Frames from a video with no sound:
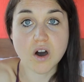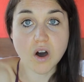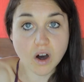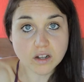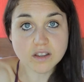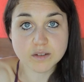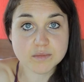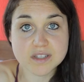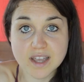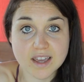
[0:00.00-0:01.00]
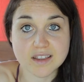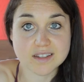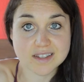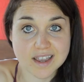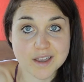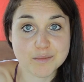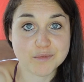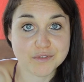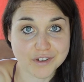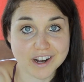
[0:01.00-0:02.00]
All of them say the same
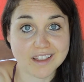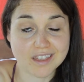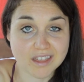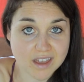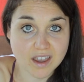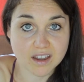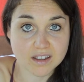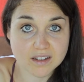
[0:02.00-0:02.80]
friggin' thing